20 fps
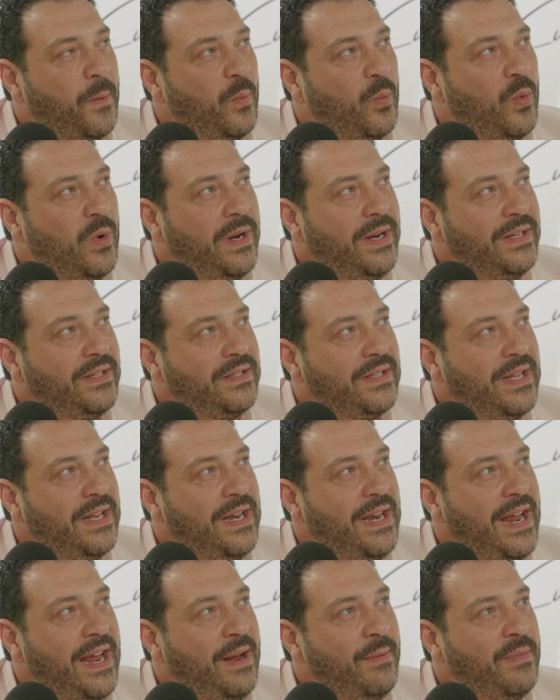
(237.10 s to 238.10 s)
what is the
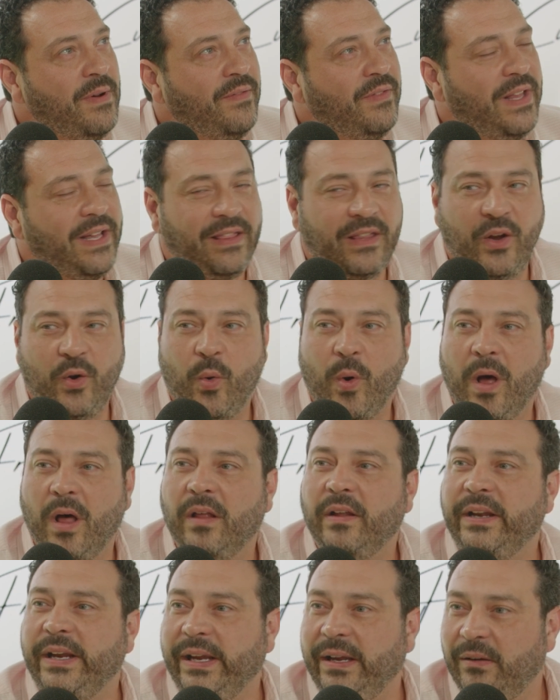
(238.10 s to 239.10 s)
name of like the
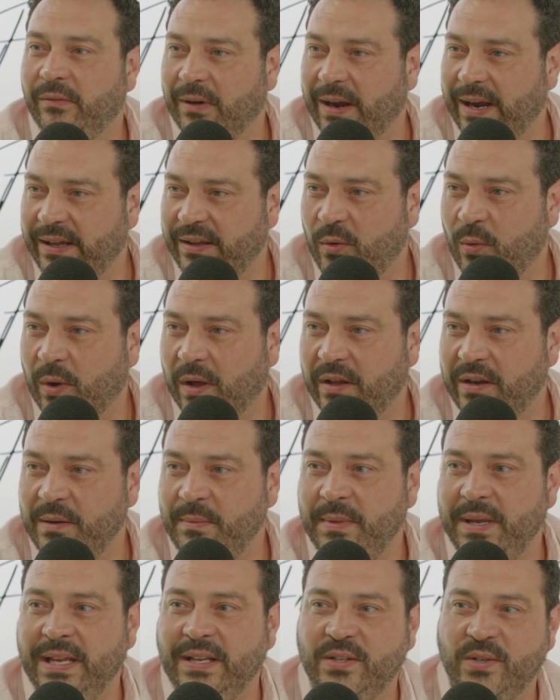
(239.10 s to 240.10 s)
quality, right? Quality
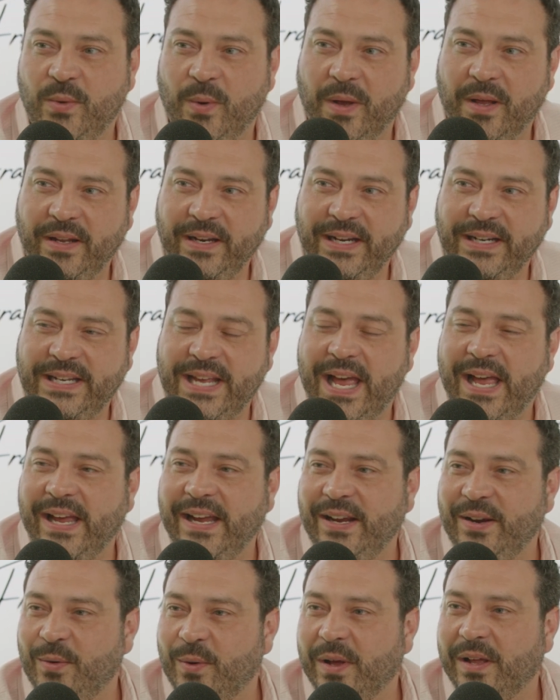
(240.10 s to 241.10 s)
meats, quality
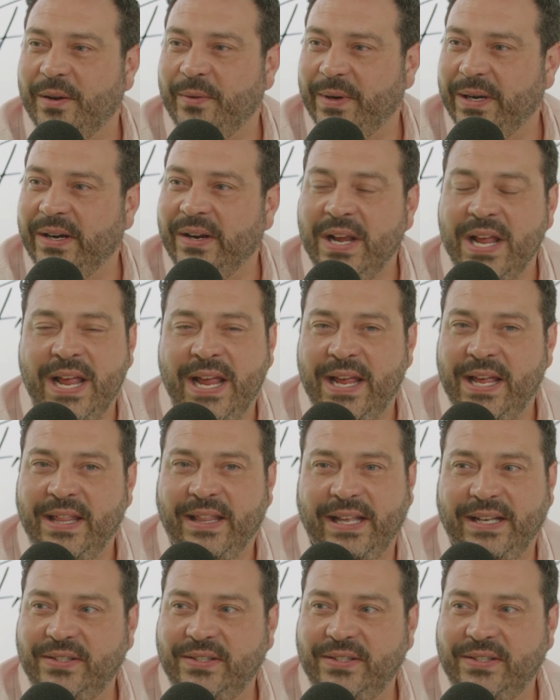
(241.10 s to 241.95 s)
Italian, quality mm -hmm. whatever. Yep. They